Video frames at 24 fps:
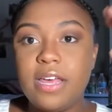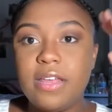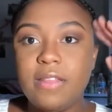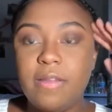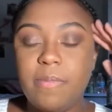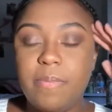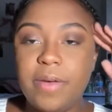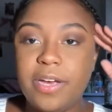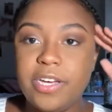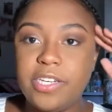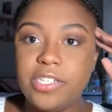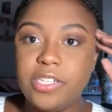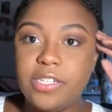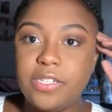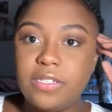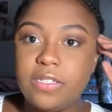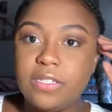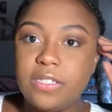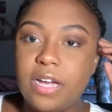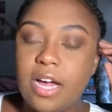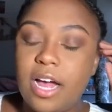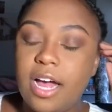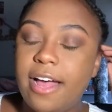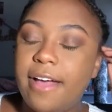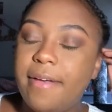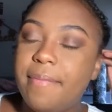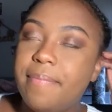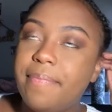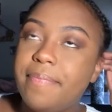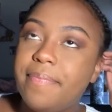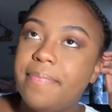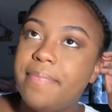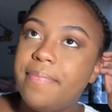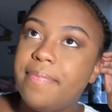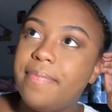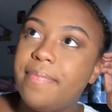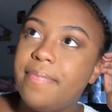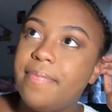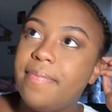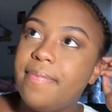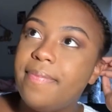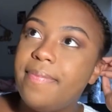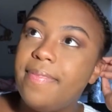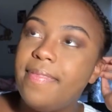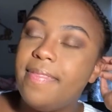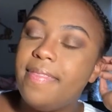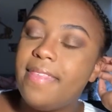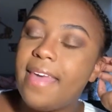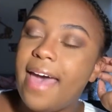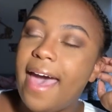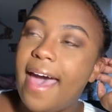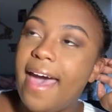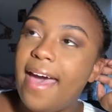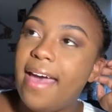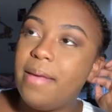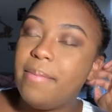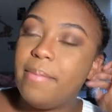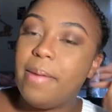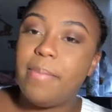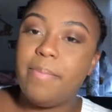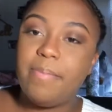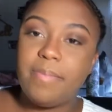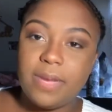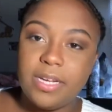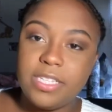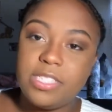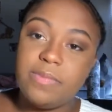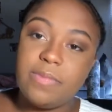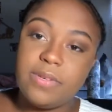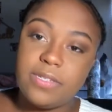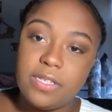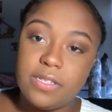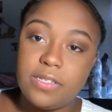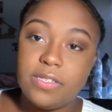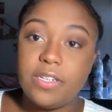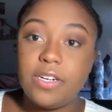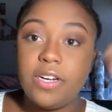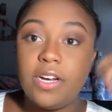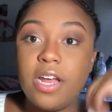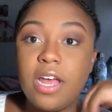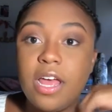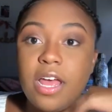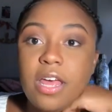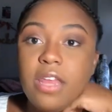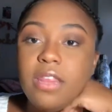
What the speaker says: the pictures that my cousin, my sister,